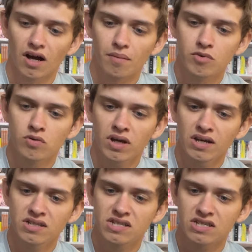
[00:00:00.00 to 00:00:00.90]
You
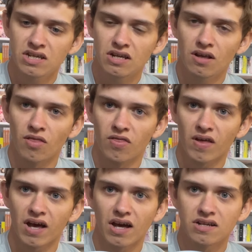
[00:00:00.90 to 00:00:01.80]
can see
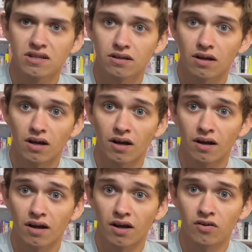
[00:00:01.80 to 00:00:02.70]
that
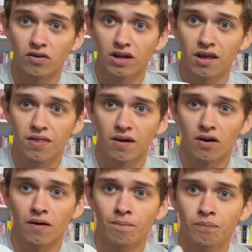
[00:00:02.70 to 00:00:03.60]
underneath
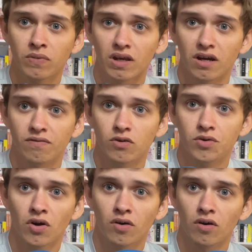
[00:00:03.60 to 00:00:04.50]
here, and if you
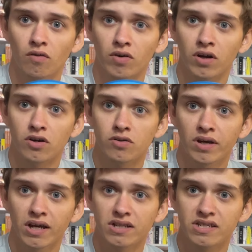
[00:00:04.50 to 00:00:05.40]
turn it over here, you
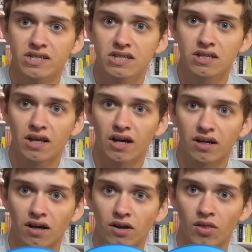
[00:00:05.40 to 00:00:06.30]
can see that
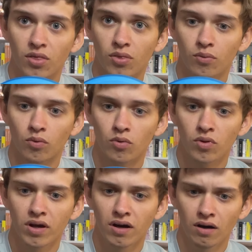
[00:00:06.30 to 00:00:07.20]
kind of through
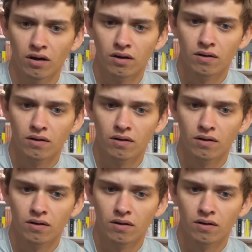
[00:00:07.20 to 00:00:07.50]
there.